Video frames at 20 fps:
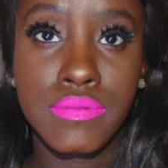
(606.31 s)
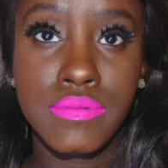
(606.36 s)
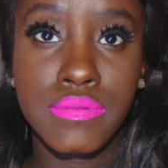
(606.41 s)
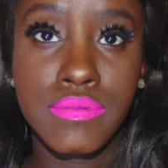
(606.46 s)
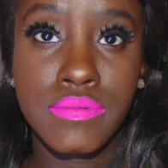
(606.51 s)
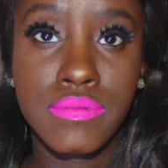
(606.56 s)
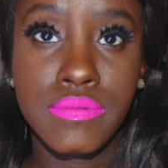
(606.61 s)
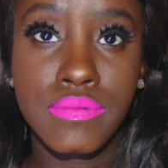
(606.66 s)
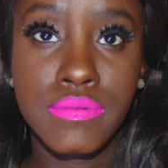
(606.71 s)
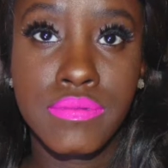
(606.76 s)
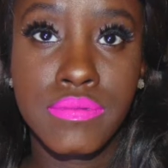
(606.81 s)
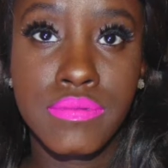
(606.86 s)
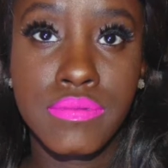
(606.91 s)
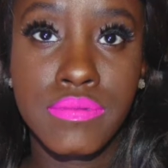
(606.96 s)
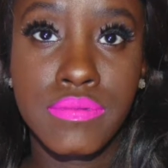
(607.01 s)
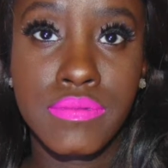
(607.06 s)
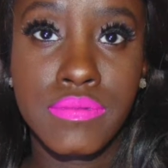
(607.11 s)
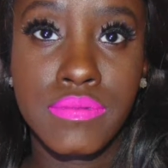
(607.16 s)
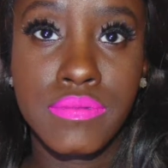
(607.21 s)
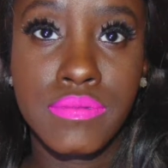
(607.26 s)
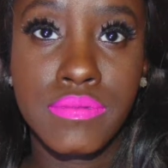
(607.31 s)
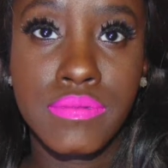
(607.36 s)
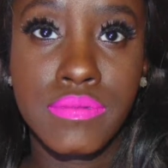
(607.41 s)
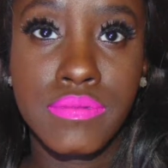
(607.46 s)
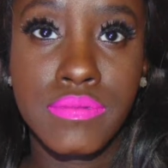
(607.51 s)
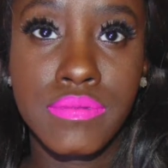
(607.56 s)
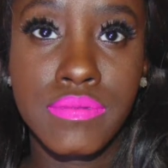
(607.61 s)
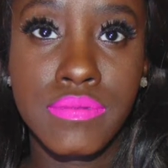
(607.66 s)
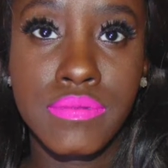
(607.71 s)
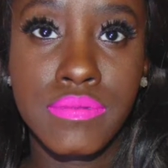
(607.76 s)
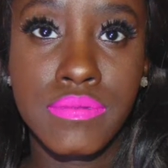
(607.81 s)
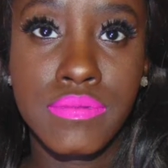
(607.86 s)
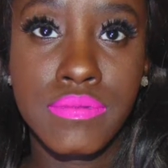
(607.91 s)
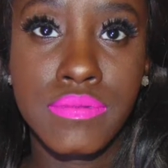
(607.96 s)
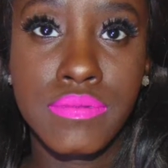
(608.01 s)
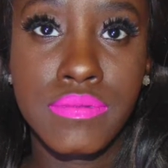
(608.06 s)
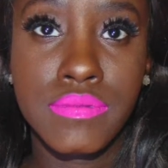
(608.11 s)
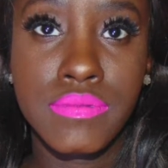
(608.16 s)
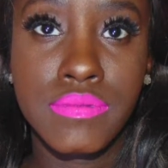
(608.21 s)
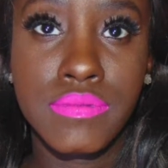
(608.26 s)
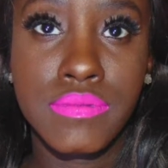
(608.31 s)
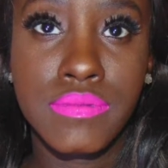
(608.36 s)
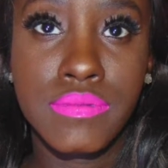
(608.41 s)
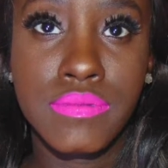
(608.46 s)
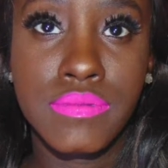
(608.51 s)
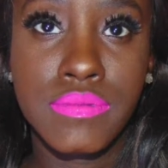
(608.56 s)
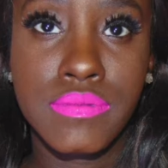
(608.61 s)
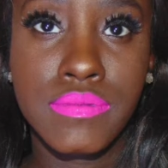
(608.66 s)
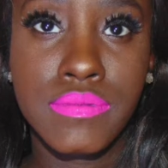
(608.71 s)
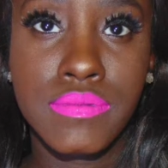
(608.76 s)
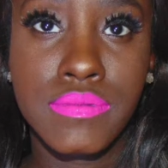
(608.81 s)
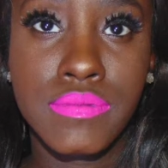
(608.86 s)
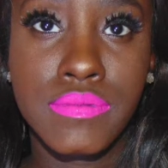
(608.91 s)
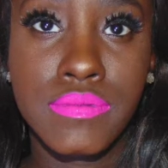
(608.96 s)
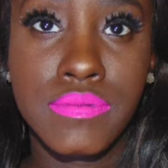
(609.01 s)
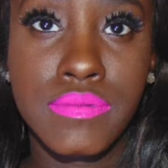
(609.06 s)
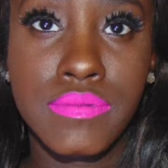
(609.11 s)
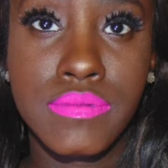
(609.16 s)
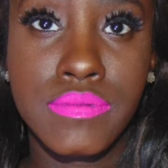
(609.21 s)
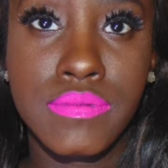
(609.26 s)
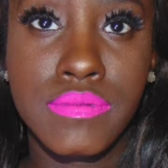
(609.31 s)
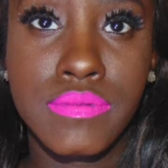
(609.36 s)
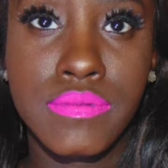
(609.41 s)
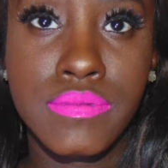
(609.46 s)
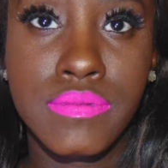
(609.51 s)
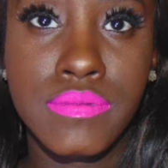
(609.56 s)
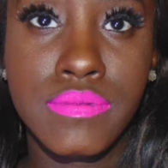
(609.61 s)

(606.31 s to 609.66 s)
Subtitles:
Nobody speaks.